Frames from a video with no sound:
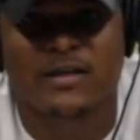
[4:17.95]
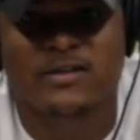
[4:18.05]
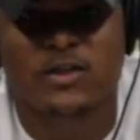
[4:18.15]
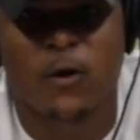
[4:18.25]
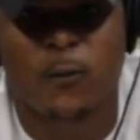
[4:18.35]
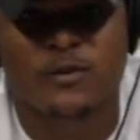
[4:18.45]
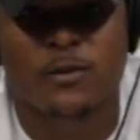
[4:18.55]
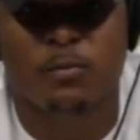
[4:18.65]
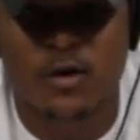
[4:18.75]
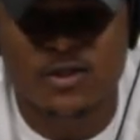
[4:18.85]
So
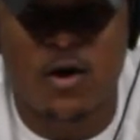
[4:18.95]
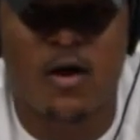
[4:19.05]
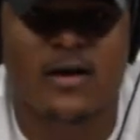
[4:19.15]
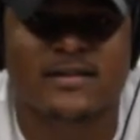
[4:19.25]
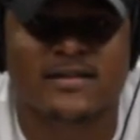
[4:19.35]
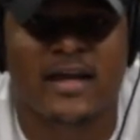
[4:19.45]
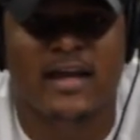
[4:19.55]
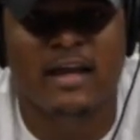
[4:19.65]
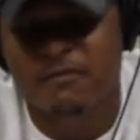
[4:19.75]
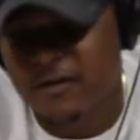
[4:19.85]
support your artists.
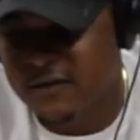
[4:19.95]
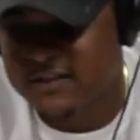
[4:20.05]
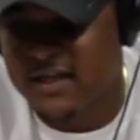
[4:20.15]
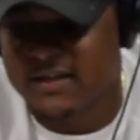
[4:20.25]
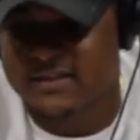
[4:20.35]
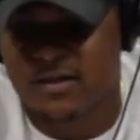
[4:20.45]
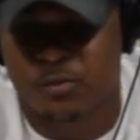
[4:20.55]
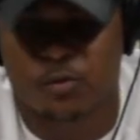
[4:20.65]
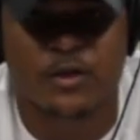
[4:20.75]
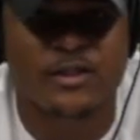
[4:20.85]
Even if it's like a
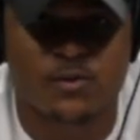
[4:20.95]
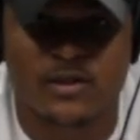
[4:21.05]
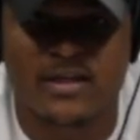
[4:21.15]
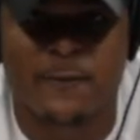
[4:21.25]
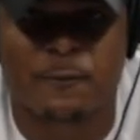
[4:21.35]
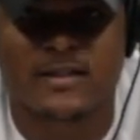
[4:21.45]
simple retweet,